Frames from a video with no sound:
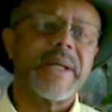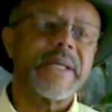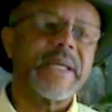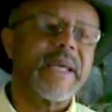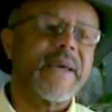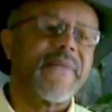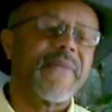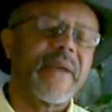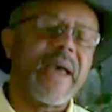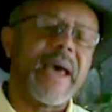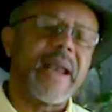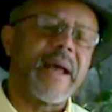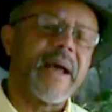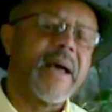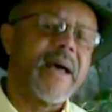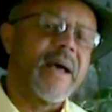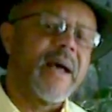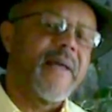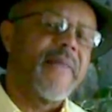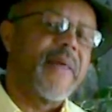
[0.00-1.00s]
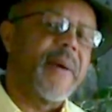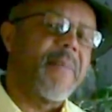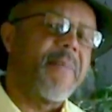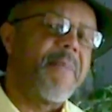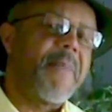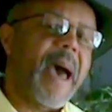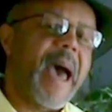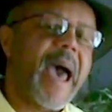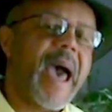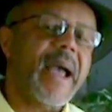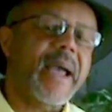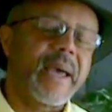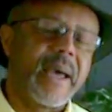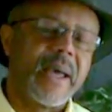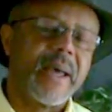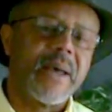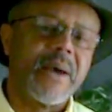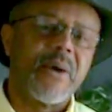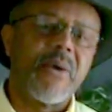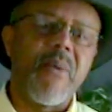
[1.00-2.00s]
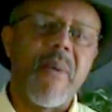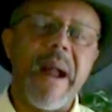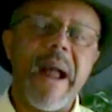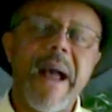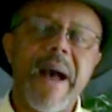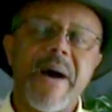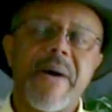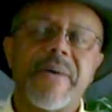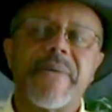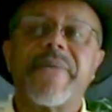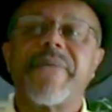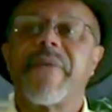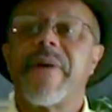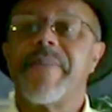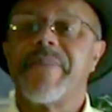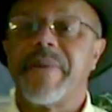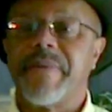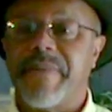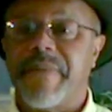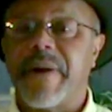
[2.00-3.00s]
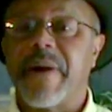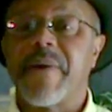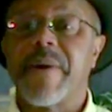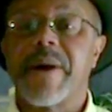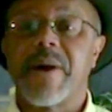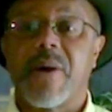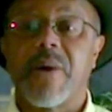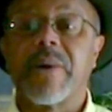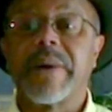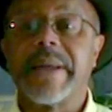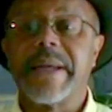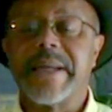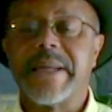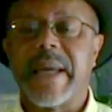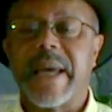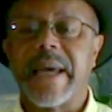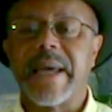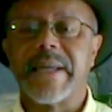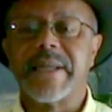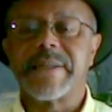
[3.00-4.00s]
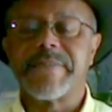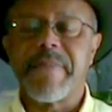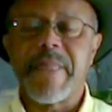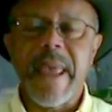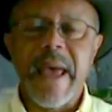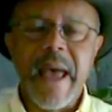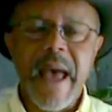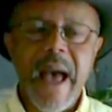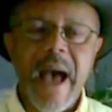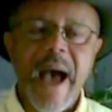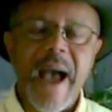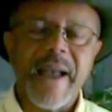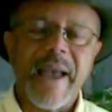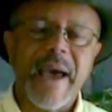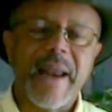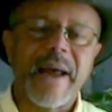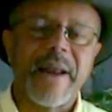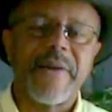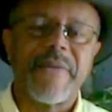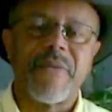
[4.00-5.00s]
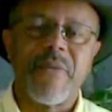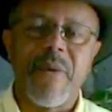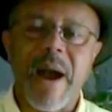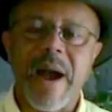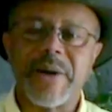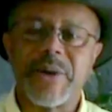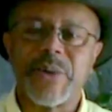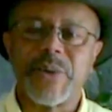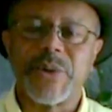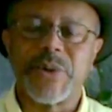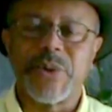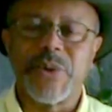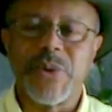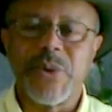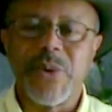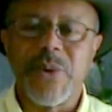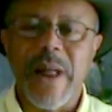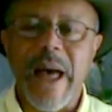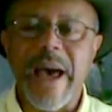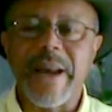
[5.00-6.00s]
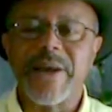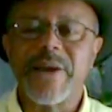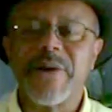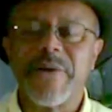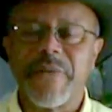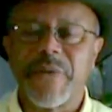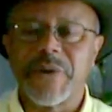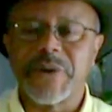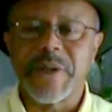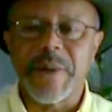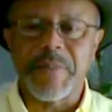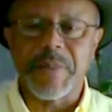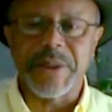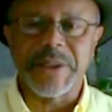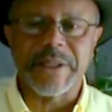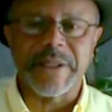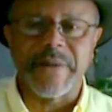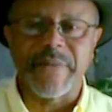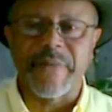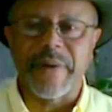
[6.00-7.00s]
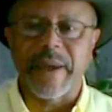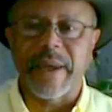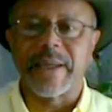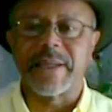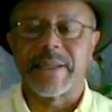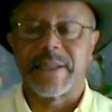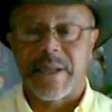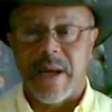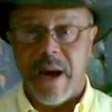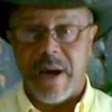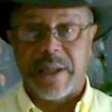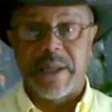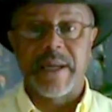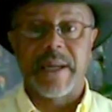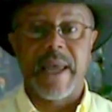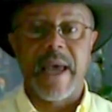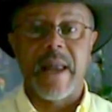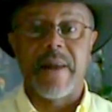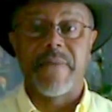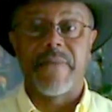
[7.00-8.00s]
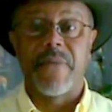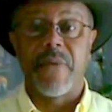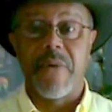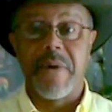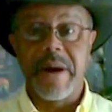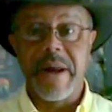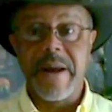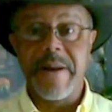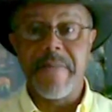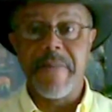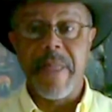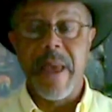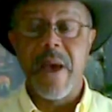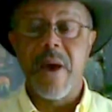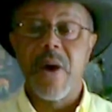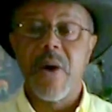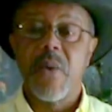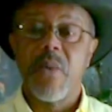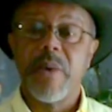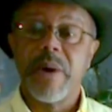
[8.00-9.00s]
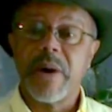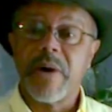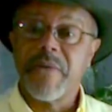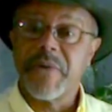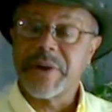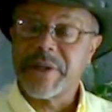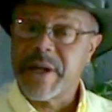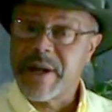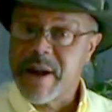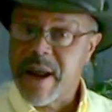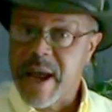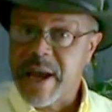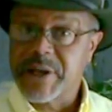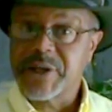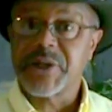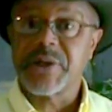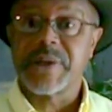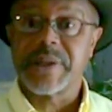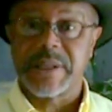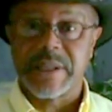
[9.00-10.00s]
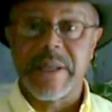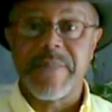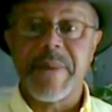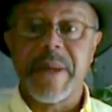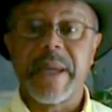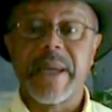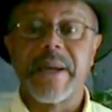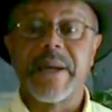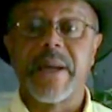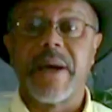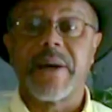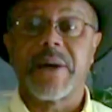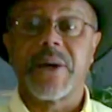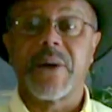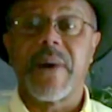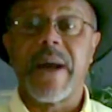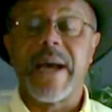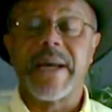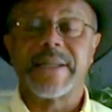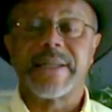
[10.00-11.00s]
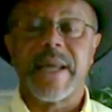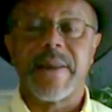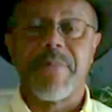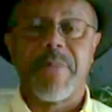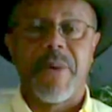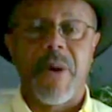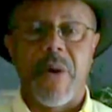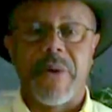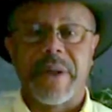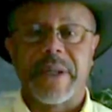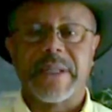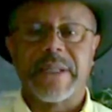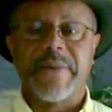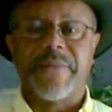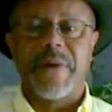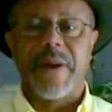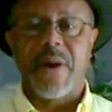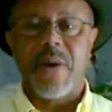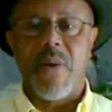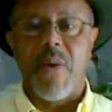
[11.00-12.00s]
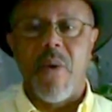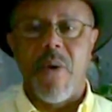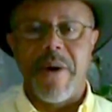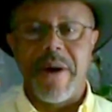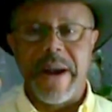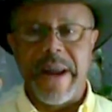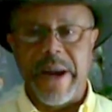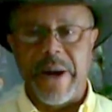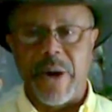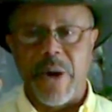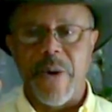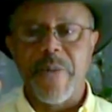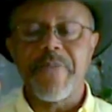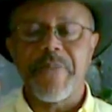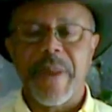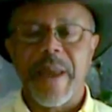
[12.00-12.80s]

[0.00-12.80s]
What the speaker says: to give kind of the background from the very early days. I got out of graduate school at University of Pacific in Stockton, California, went over to National Semiconductor as a productivity coordinator,